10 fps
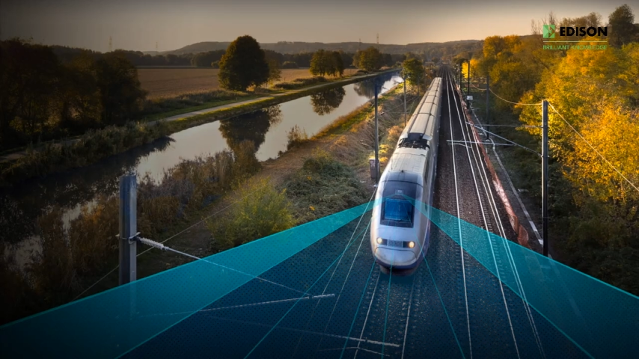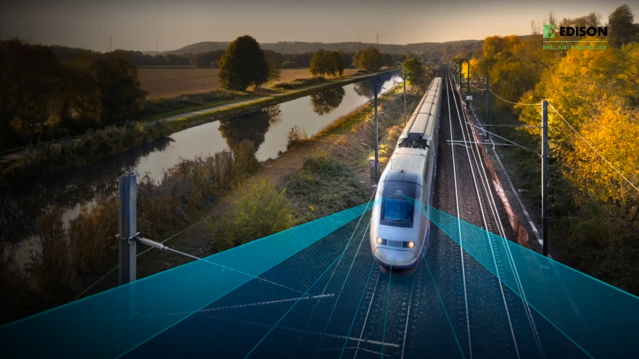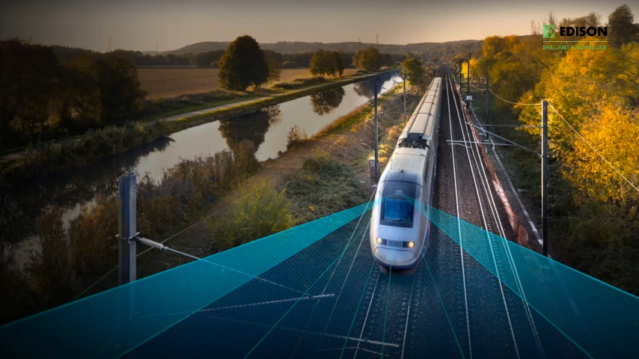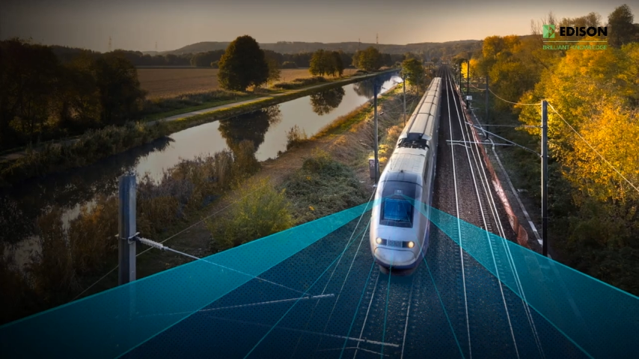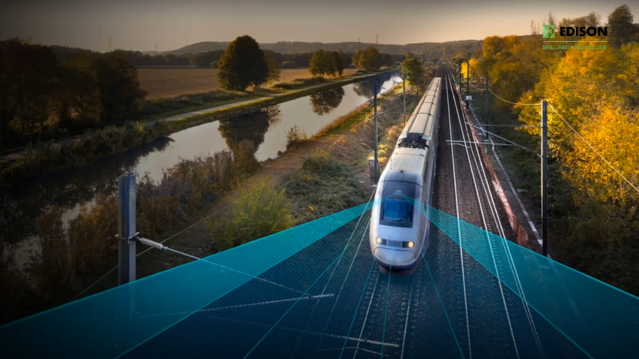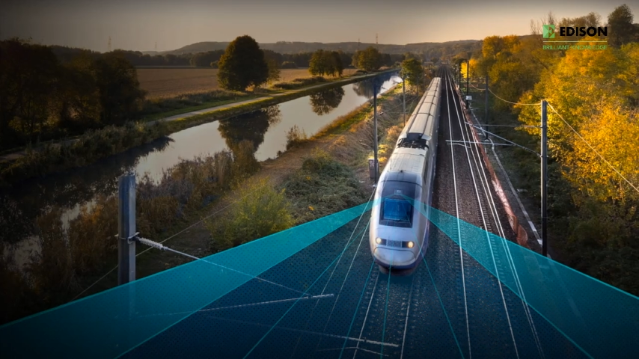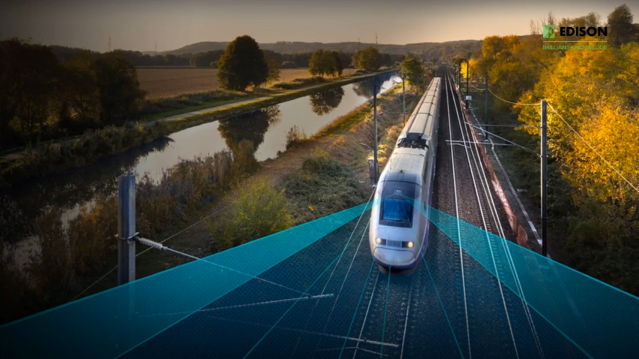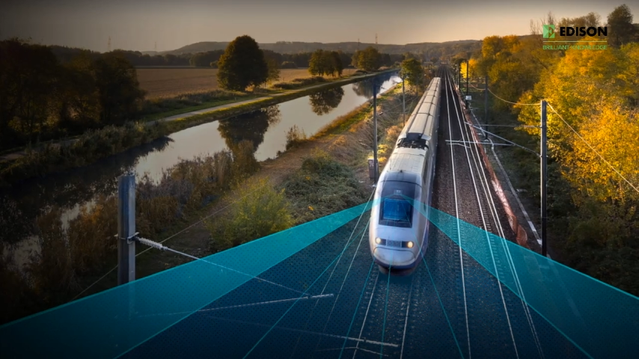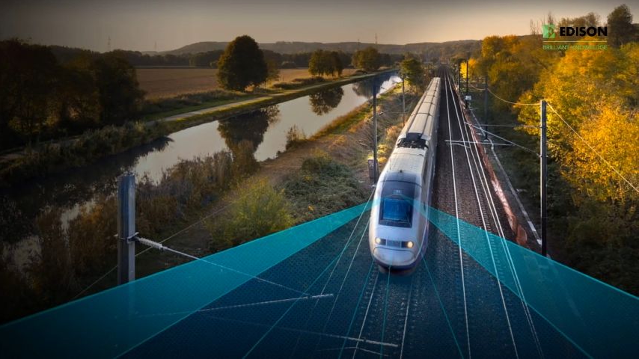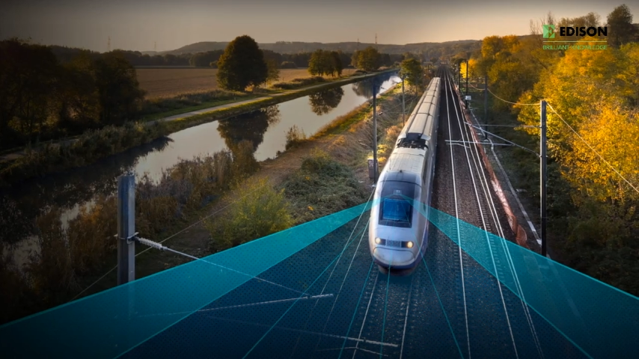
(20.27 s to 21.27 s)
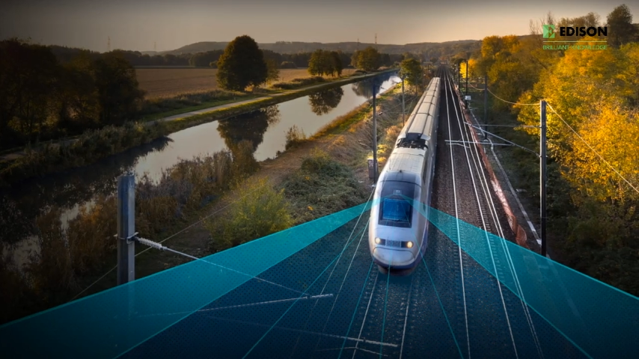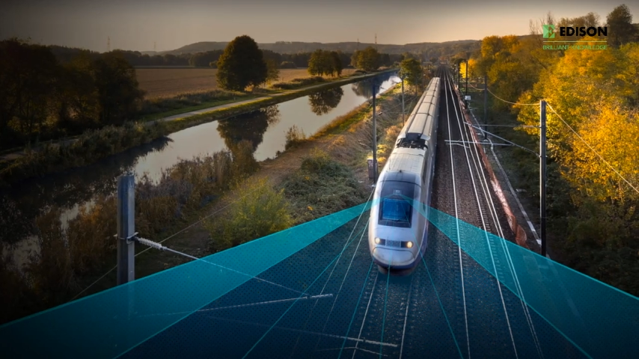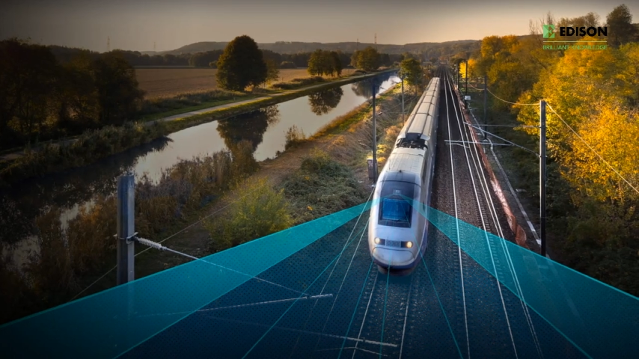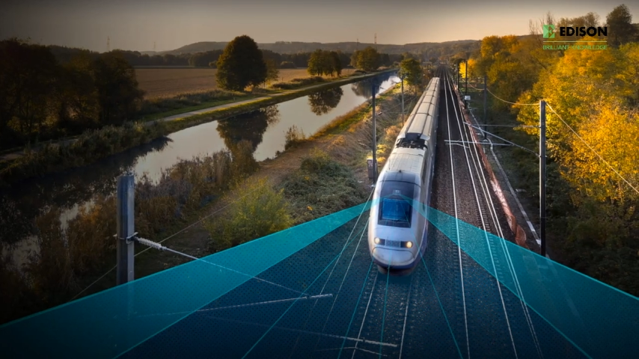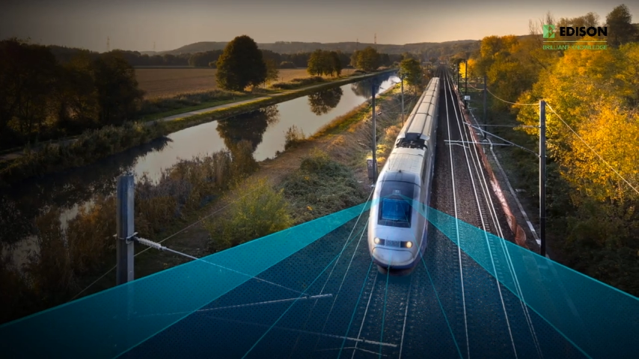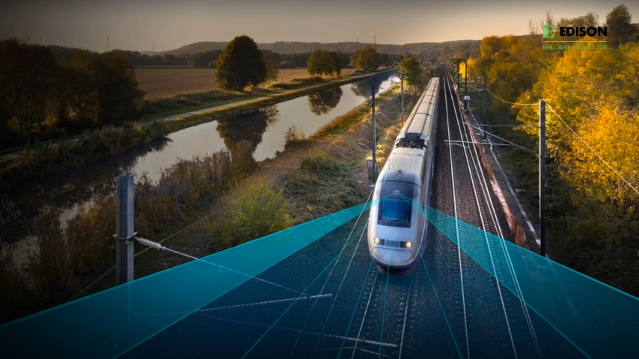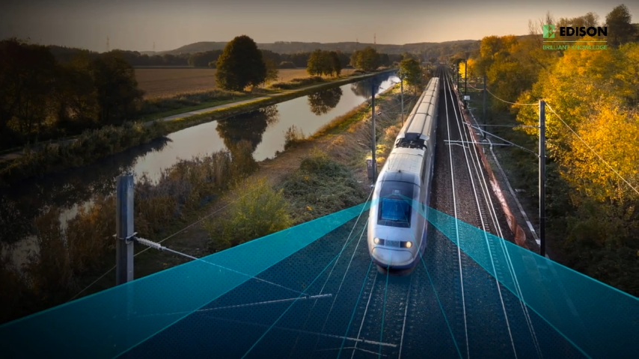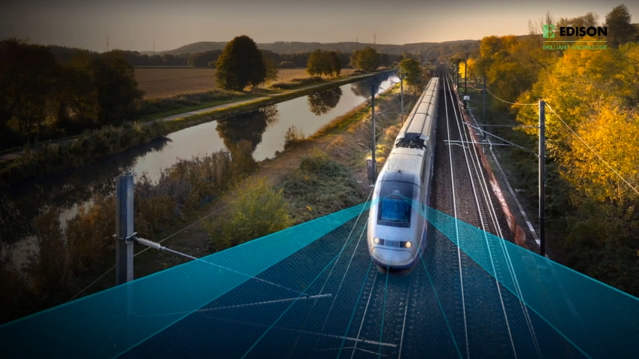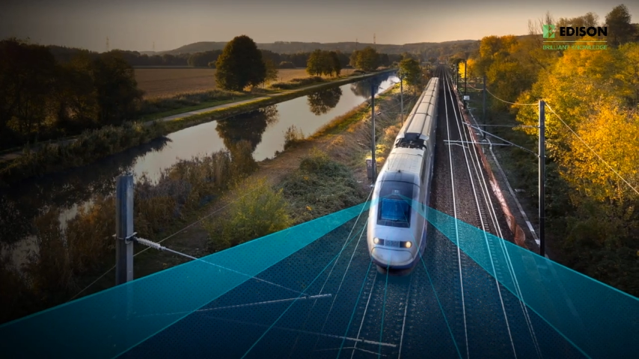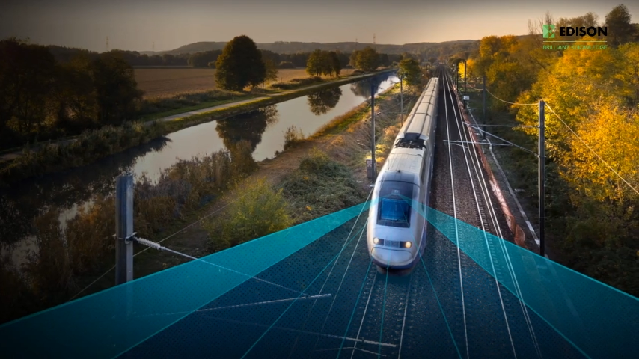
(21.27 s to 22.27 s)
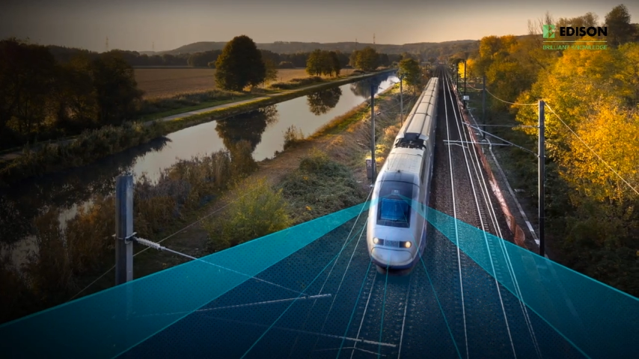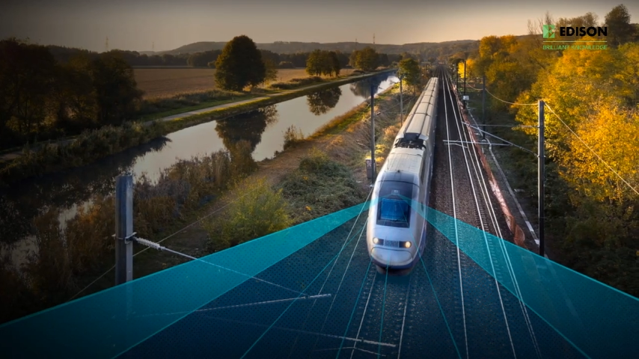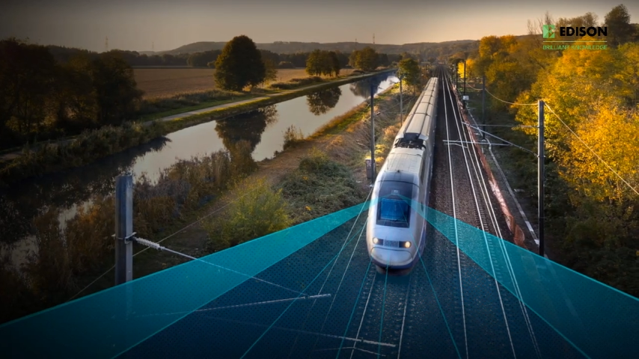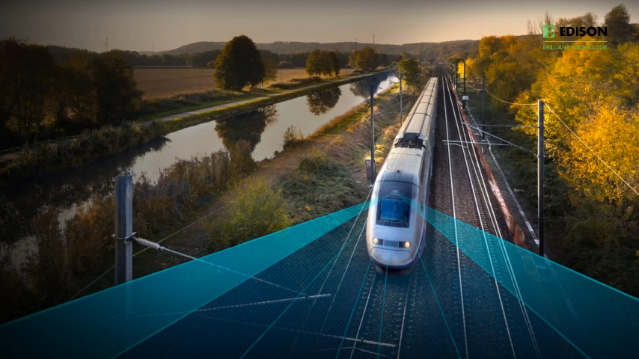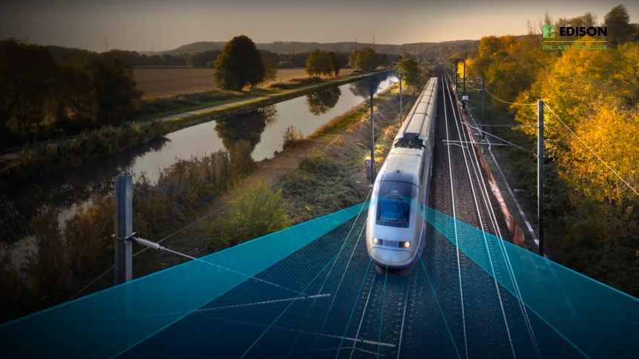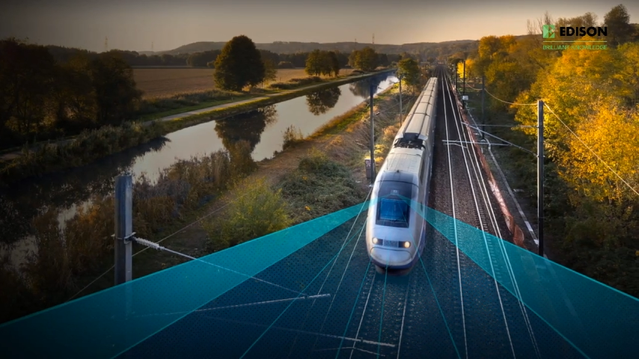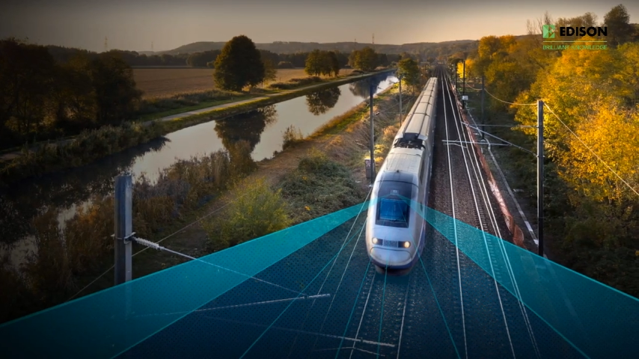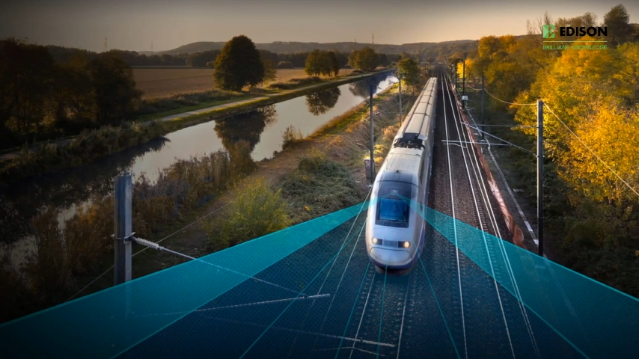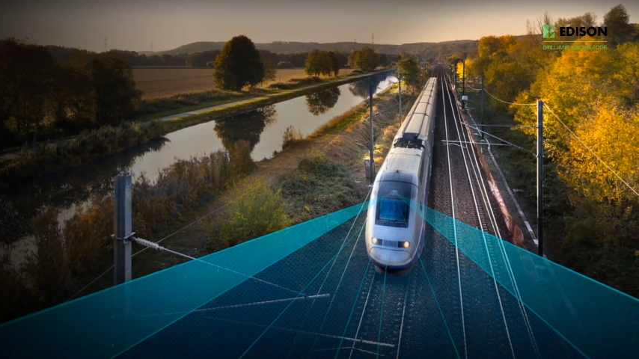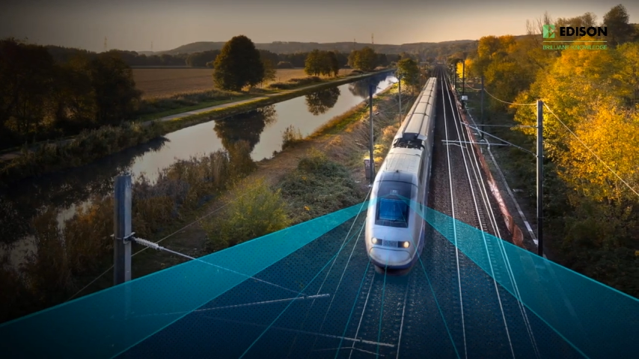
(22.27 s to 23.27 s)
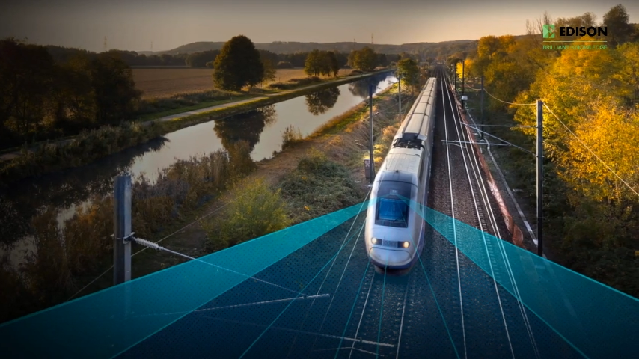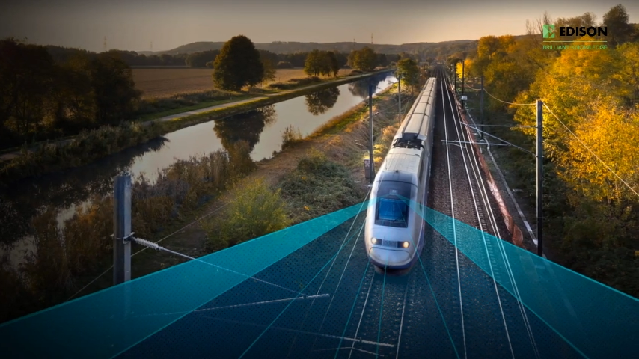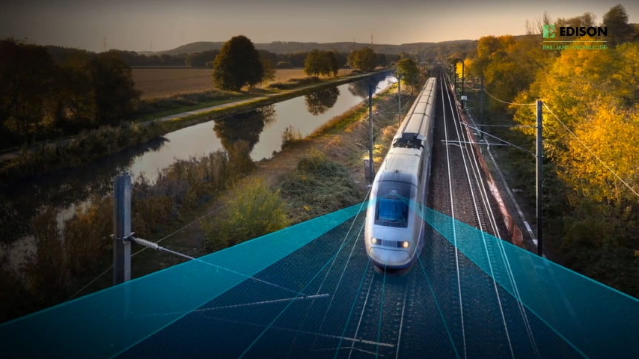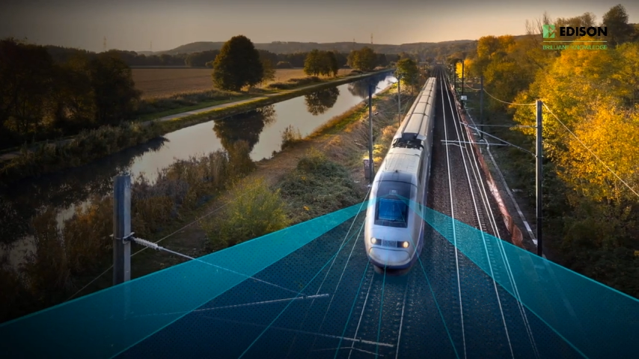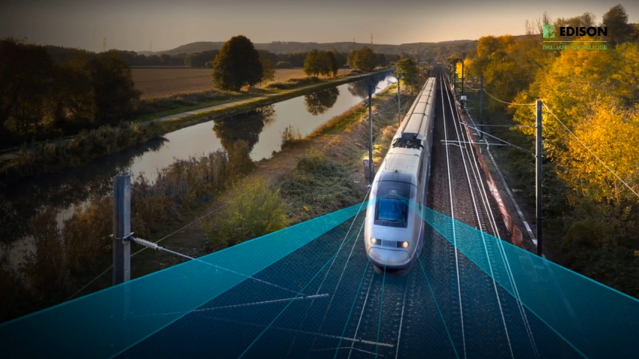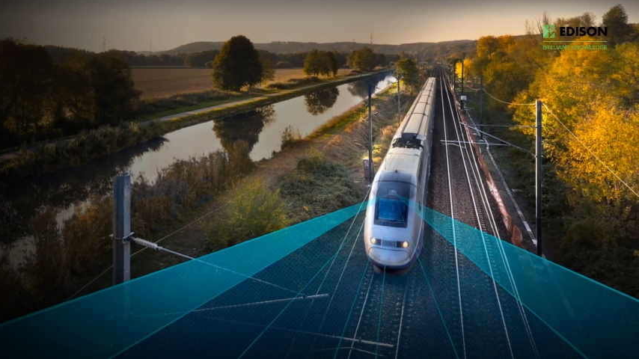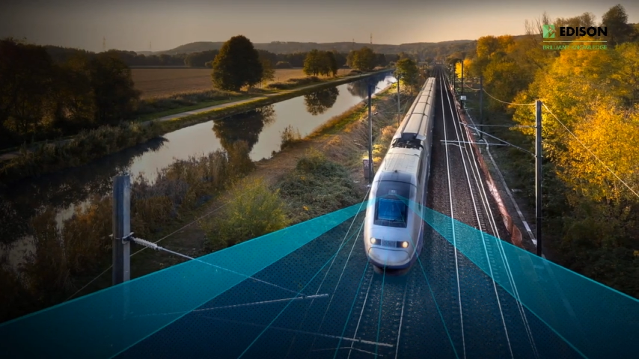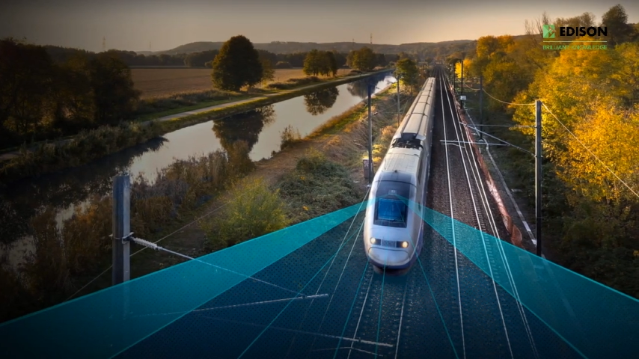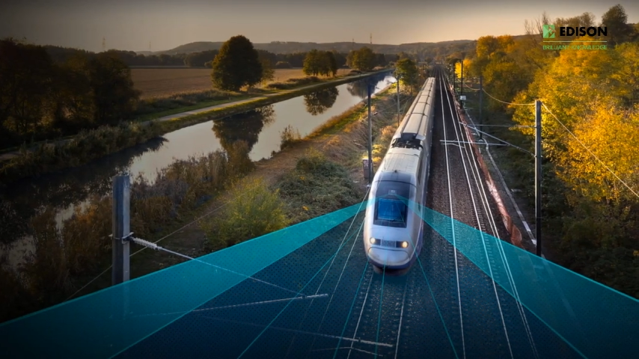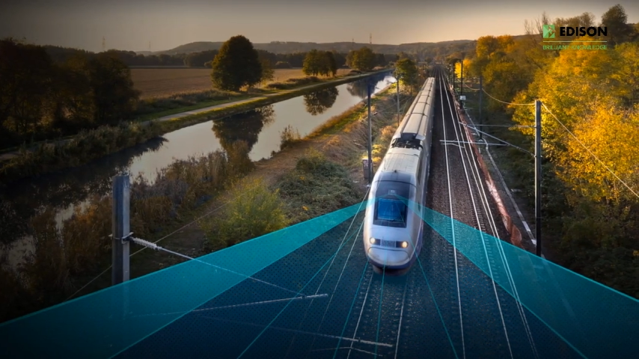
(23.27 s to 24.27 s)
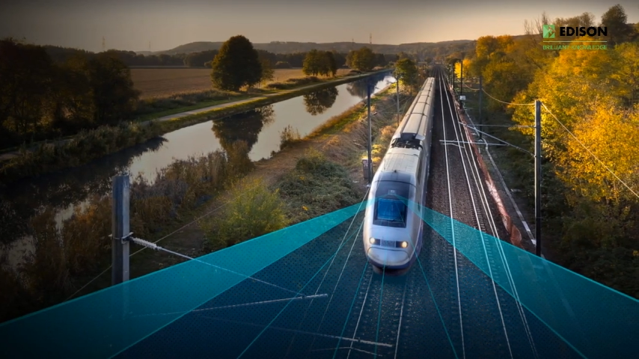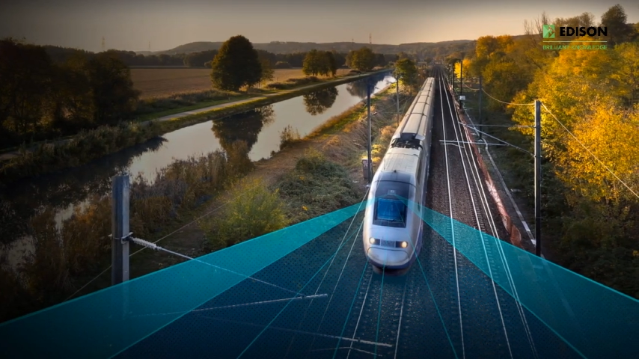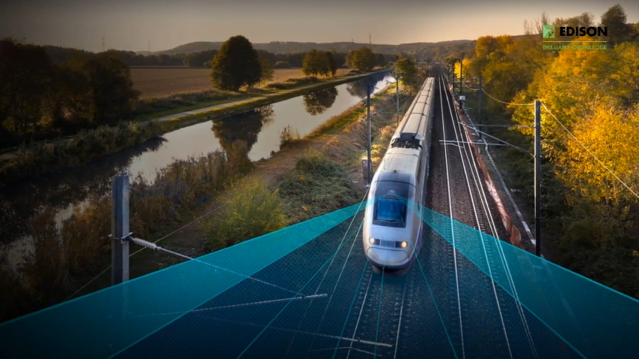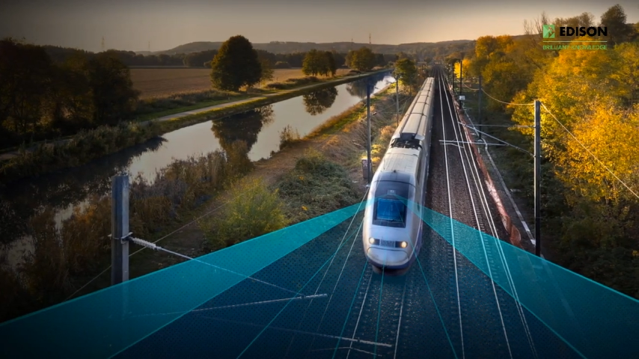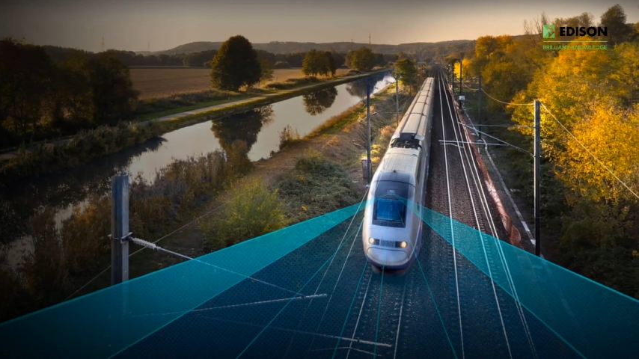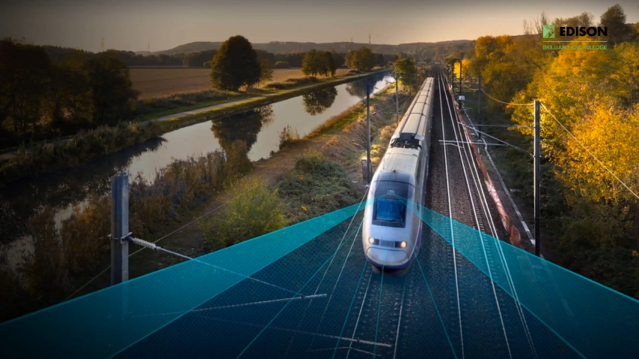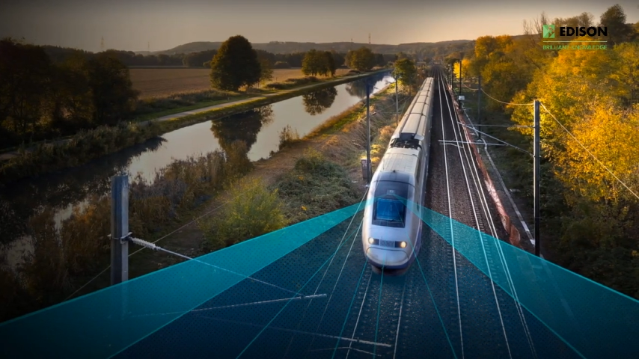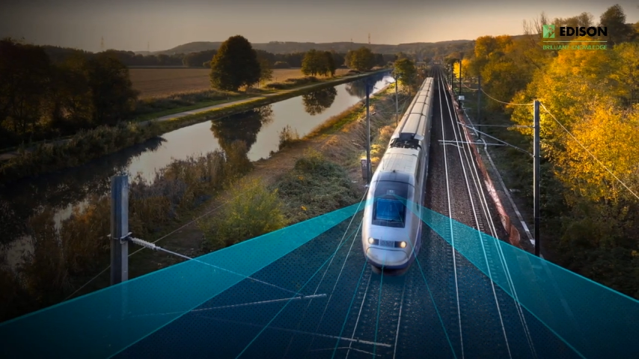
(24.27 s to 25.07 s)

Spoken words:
Nobody's mouth can be seen.